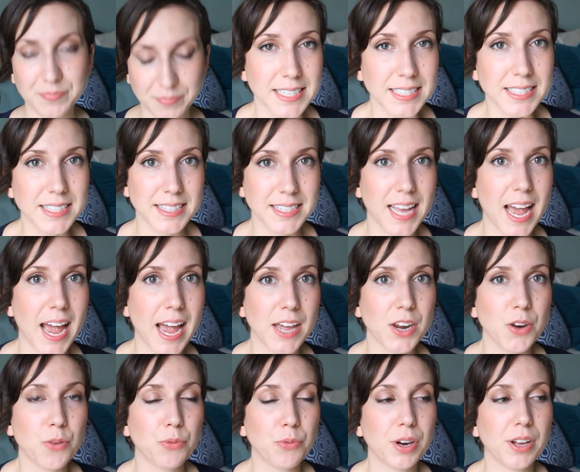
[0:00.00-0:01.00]
Since
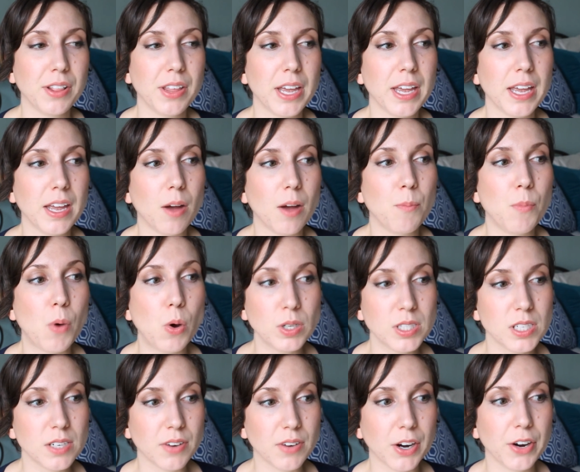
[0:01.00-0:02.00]
then, really,
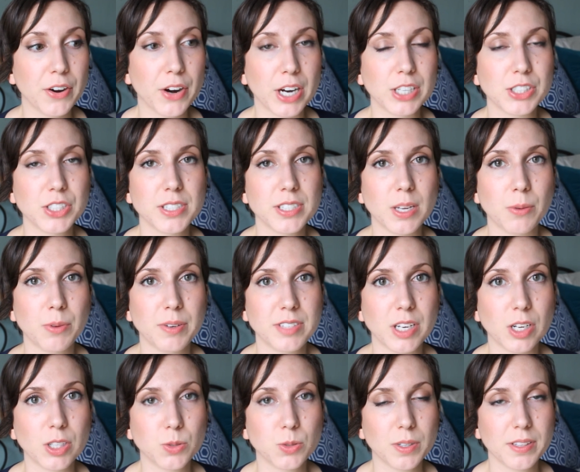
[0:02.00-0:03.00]
most of our regressions that we
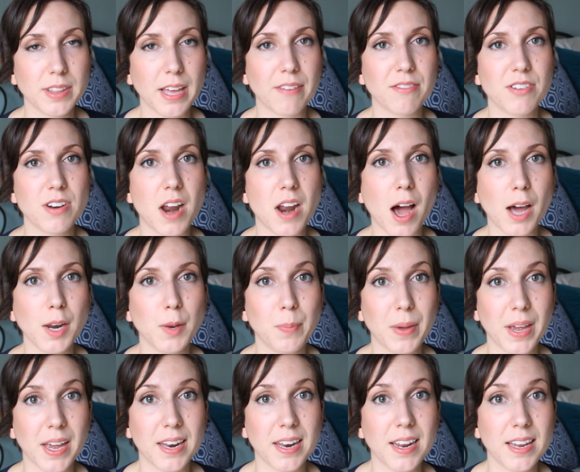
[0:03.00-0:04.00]
dealt with have not
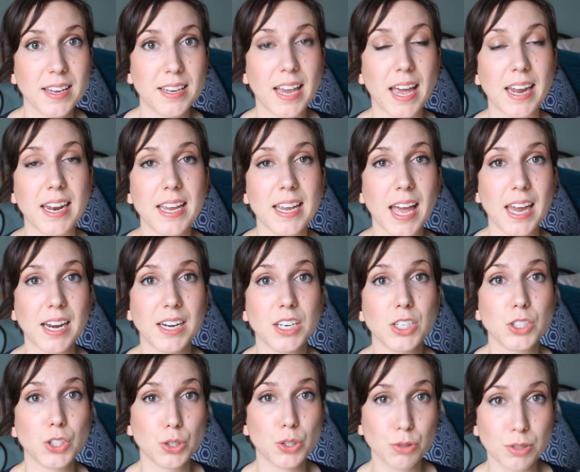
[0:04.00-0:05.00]
been getting
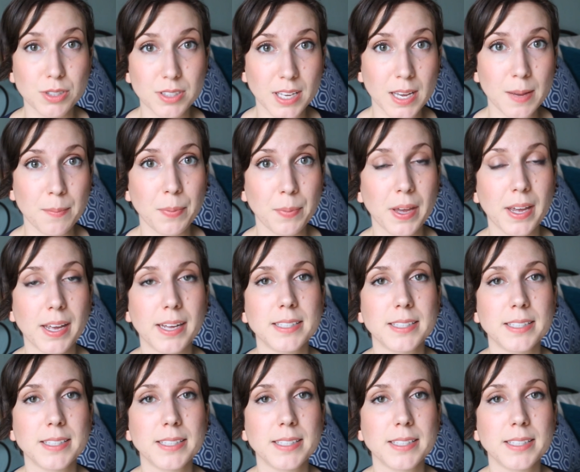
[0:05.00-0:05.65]
Kennedy to sleep.